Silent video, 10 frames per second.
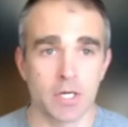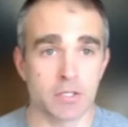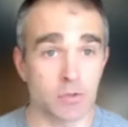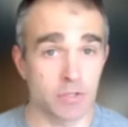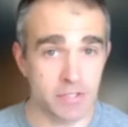
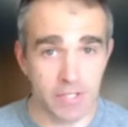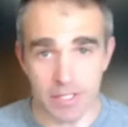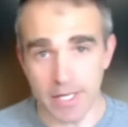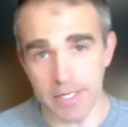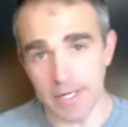And so I
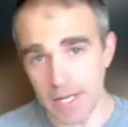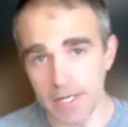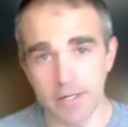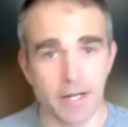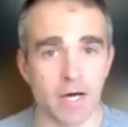studied that day
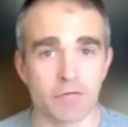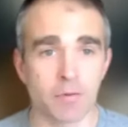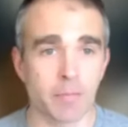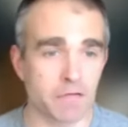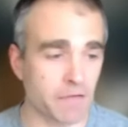in and day out for
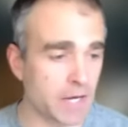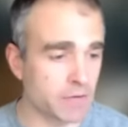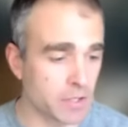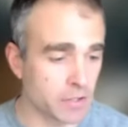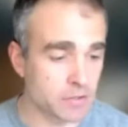about
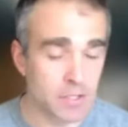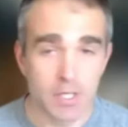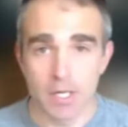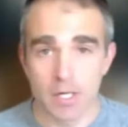5 years.